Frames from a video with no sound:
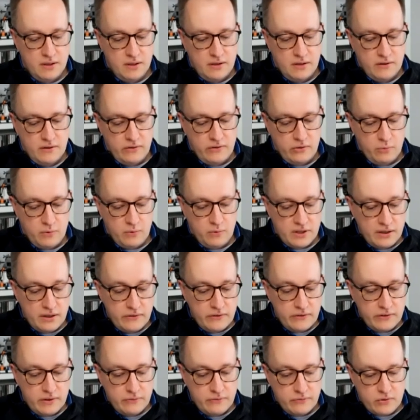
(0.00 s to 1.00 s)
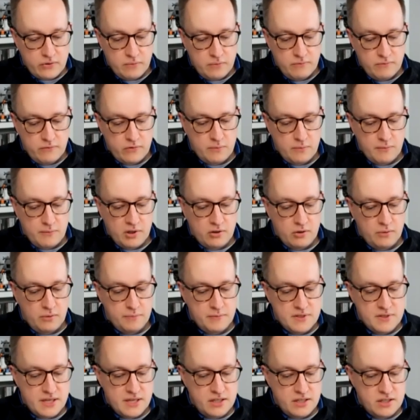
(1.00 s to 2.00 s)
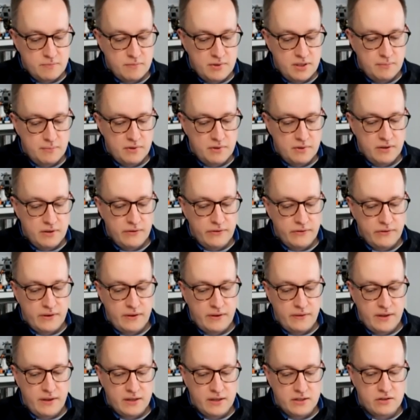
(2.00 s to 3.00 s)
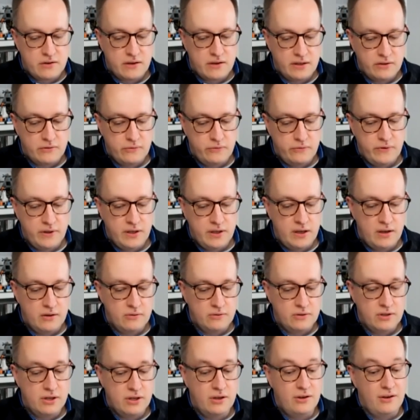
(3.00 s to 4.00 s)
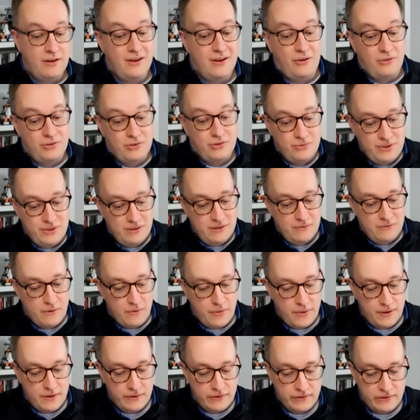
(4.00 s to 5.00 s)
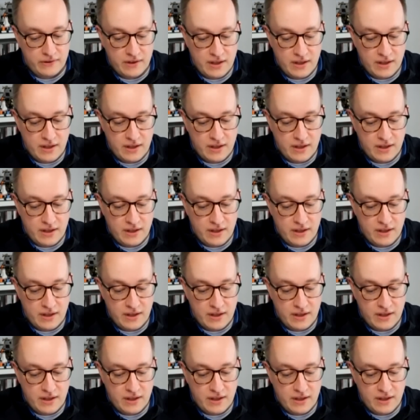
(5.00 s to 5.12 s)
So what I see from my compensation people is that they're trying to figure out how to deal with this.